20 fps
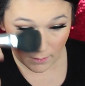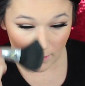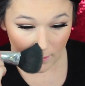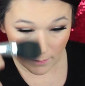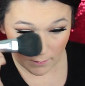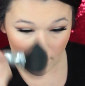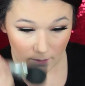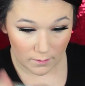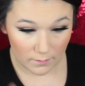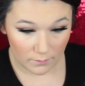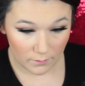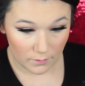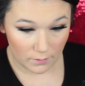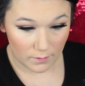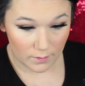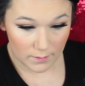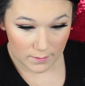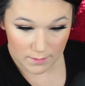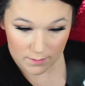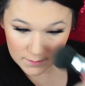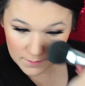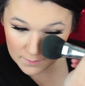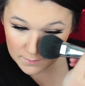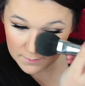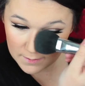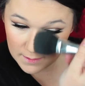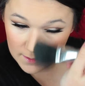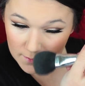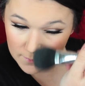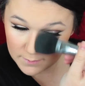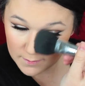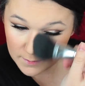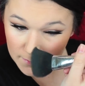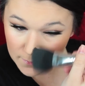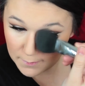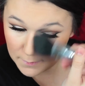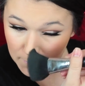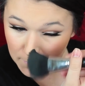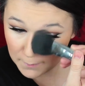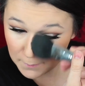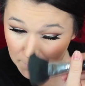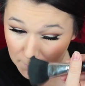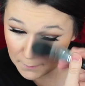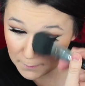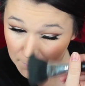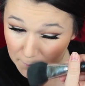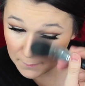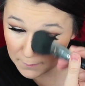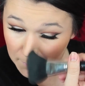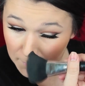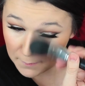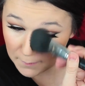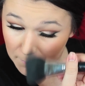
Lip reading: And then of course go down the nose.